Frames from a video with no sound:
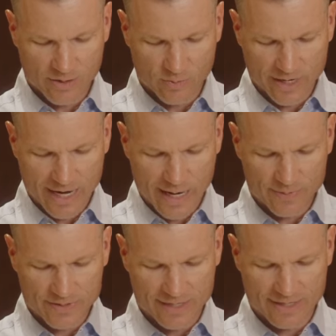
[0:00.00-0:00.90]
what
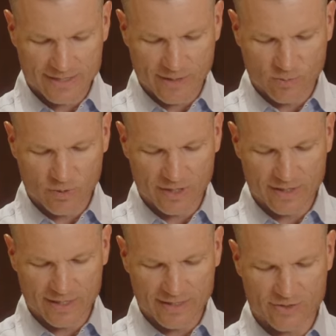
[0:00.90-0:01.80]
happens is at one of
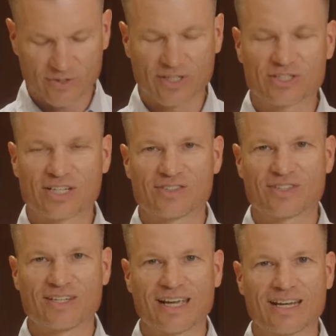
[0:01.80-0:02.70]
these, you're going to change
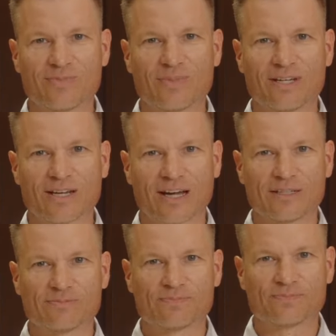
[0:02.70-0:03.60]
the date at midnight.